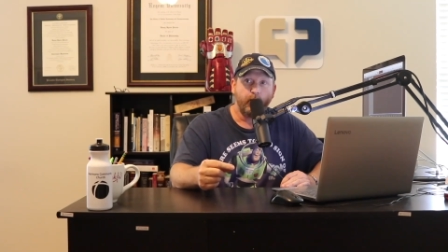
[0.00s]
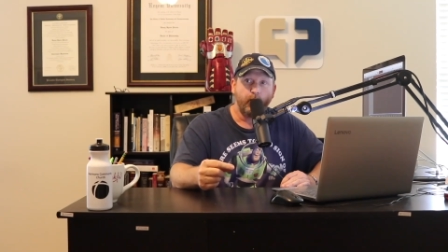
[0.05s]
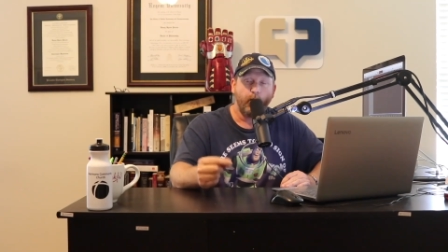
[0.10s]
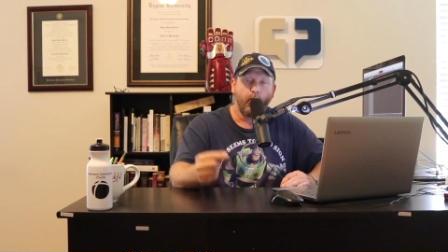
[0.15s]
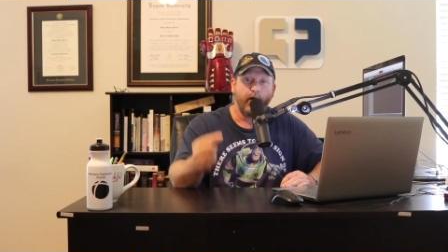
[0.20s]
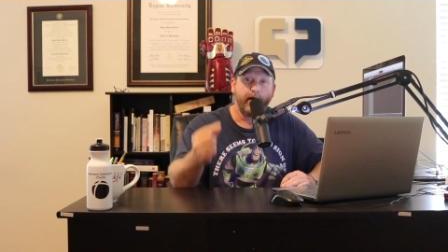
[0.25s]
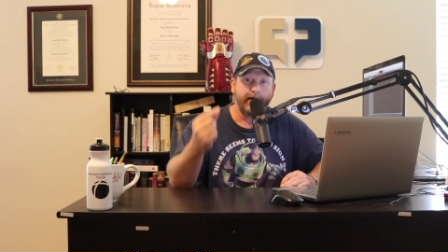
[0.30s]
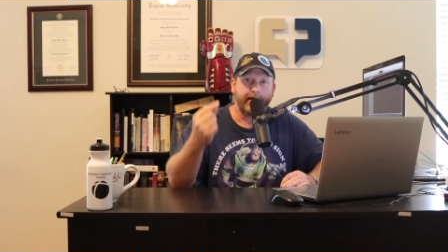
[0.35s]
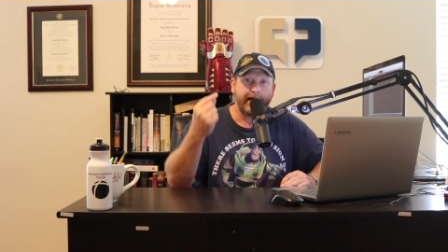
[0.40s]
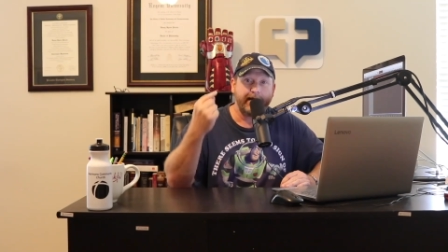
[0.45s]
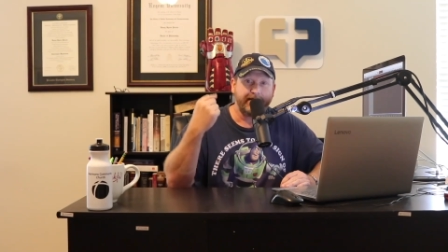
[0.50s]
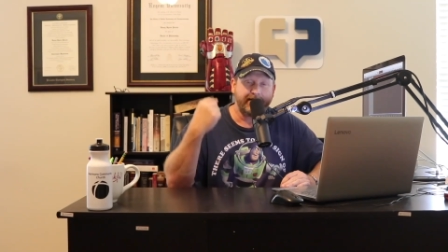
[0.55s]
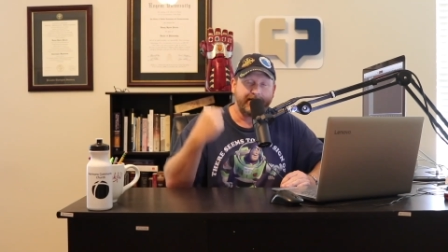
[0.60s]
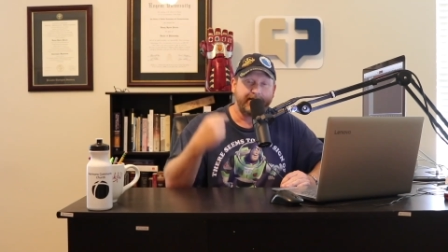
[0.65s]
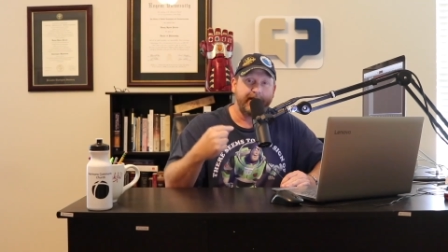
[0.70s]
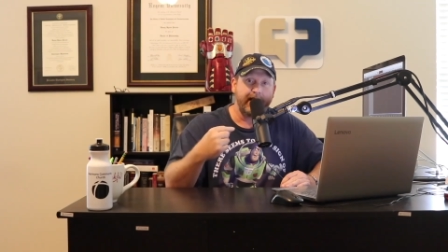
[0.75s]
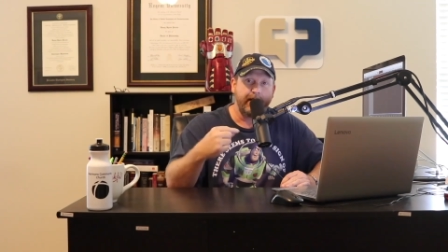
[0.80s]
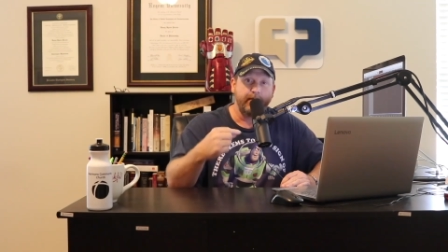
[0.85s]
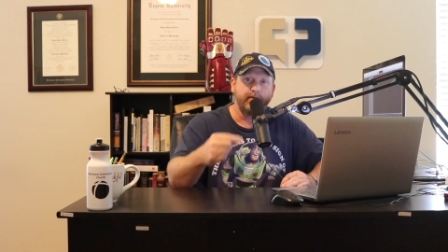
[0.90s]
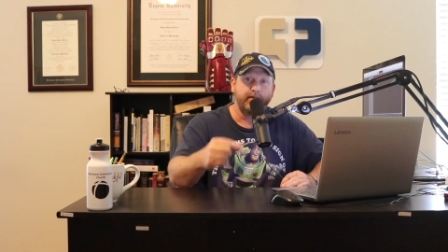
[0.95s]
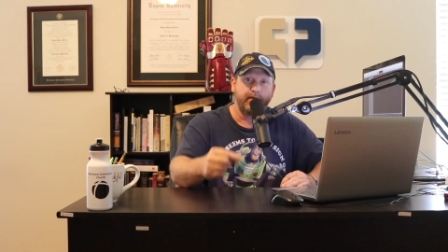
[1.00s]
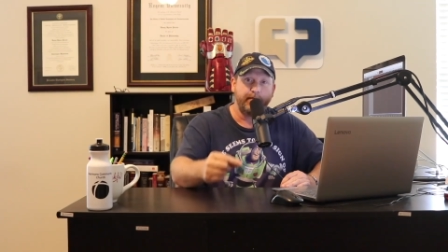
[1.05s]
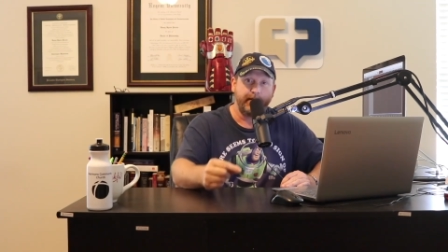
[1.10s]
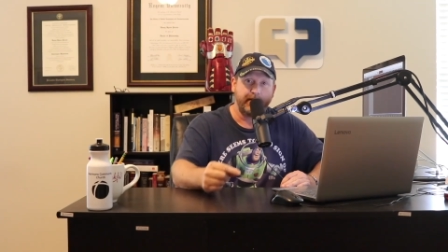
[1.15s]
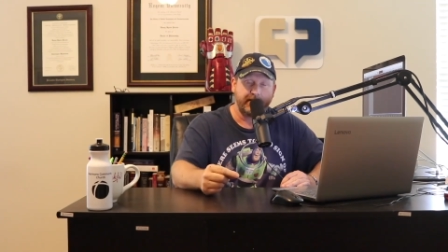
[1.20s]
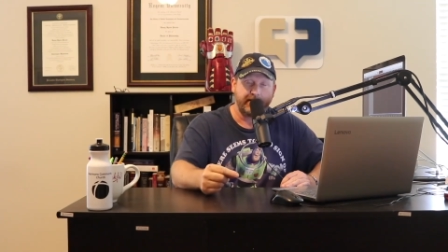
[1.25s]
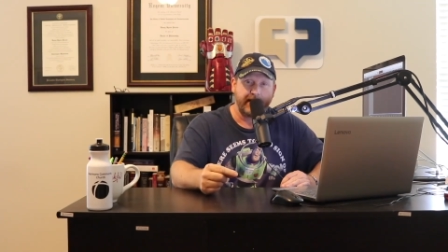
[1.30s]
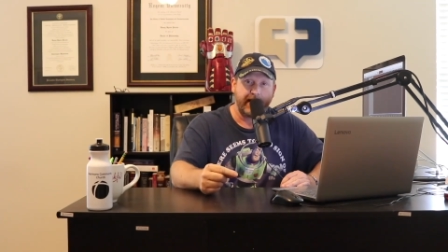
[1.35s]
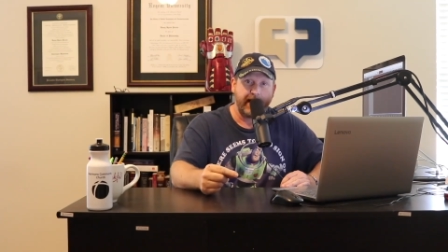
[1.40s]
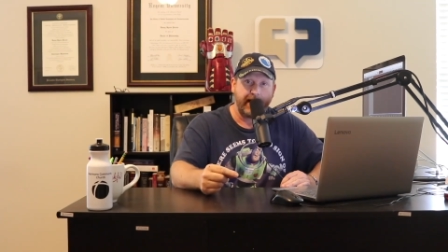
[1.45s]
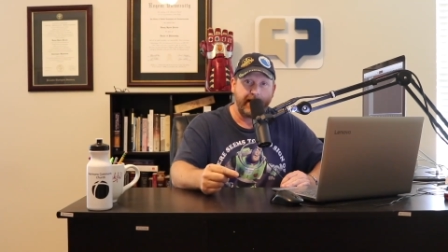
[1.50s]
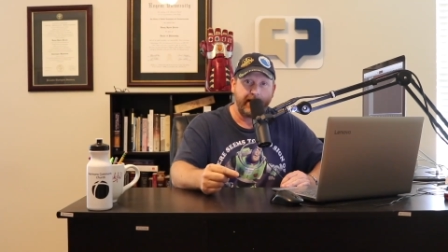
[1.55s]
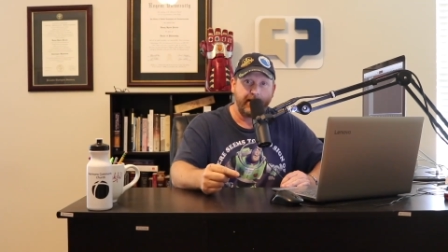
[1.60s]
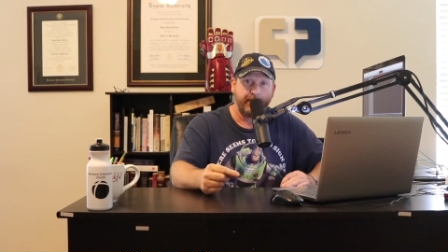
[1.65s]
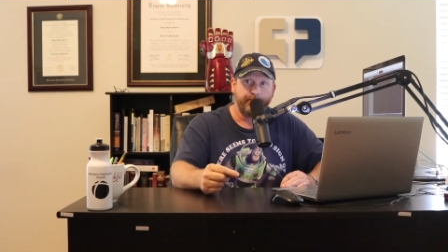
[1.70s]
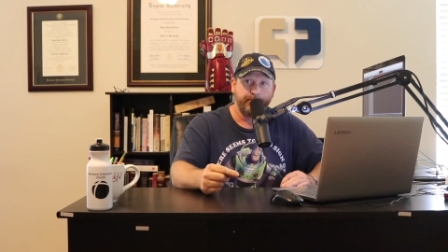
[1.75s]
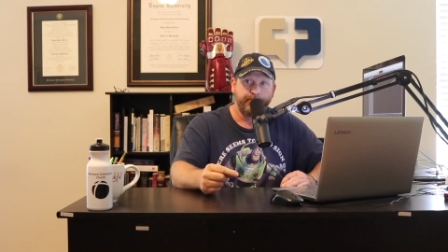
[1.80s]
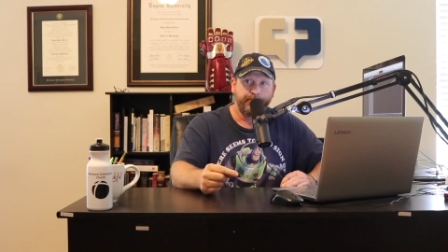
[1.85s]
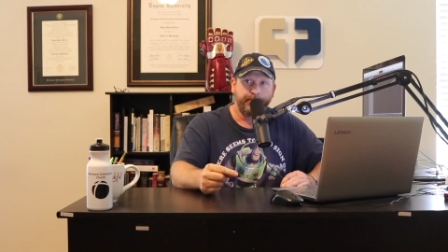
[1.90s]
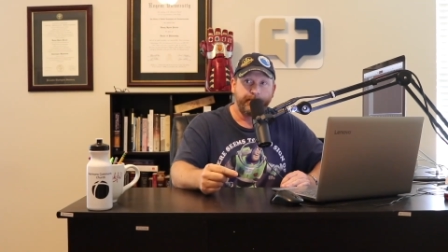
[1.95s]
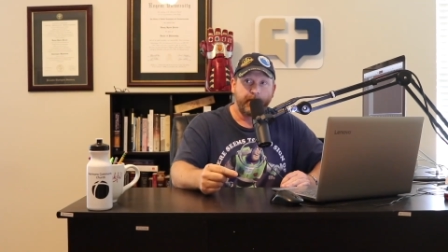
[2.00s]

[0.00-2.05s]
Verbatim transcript: what it seems to be saying